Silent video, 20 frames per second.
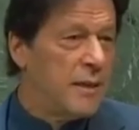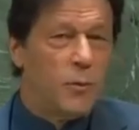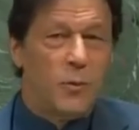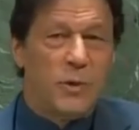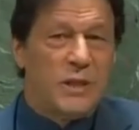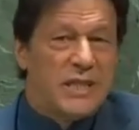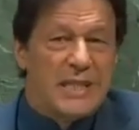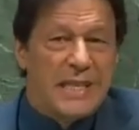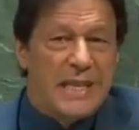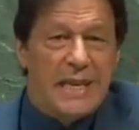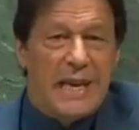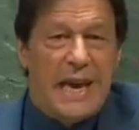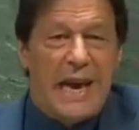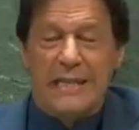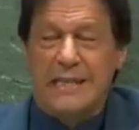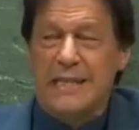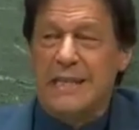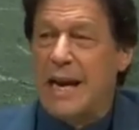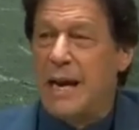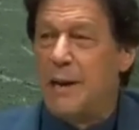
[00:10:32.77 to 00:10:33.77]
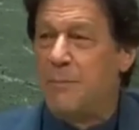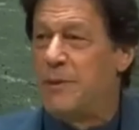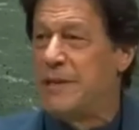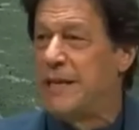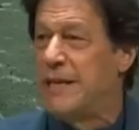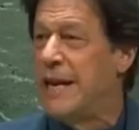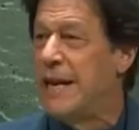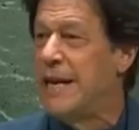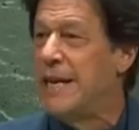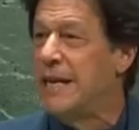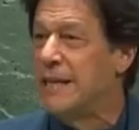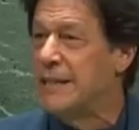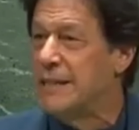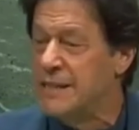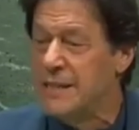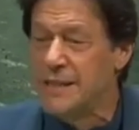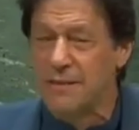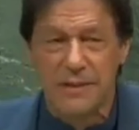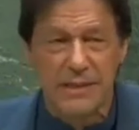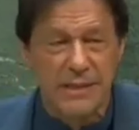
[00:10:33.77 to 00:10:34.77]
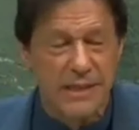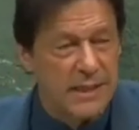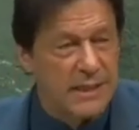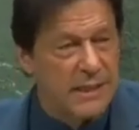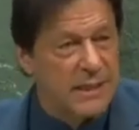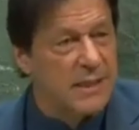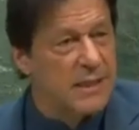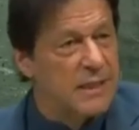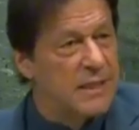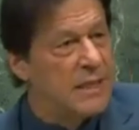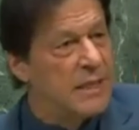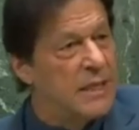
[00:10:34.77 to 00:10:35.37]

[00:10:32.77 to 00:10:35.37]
which hasn't happened in any other civilization.